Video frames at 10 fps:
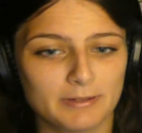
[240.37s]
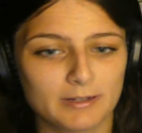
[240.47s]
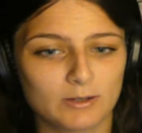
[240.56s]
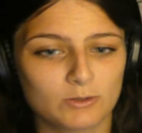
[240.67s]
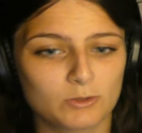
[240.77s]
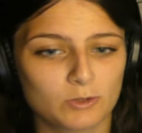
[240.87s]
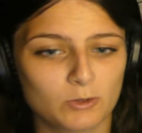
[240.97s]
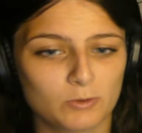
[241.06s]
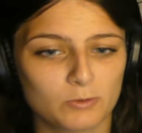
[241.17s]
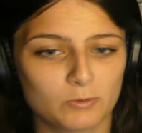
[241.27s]
but
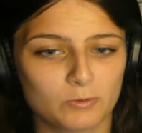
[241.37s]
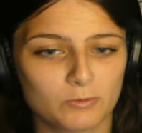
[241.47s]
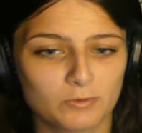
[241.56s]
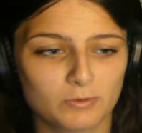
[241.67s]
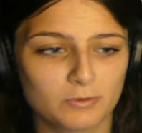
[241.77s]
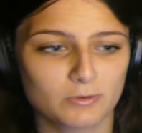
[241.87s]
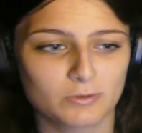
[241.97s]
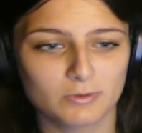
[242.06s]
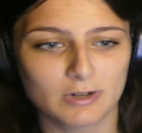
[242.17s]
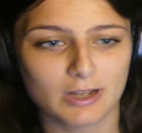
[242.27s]
also
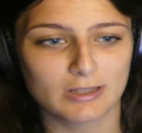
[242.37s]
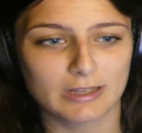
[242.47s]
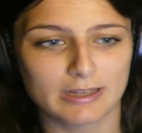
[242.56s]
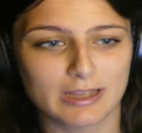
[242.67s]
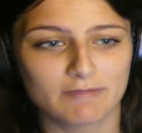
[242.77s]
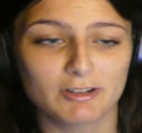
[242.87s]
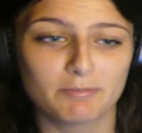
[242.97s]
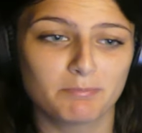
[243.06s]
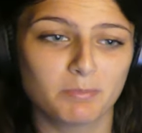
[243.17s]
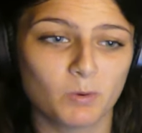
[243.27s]
not like every
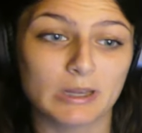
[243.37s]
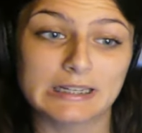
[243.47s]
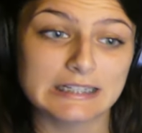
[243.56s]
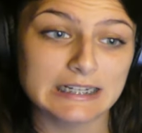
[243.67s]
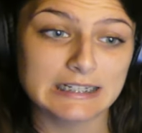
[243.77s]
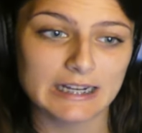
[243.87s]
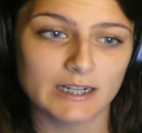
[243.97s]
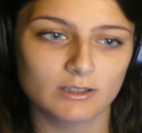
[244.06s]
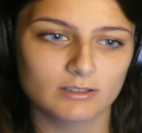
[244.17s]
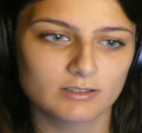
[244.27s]
point in
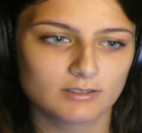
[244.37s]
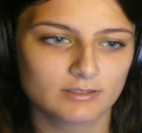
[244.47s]
detail.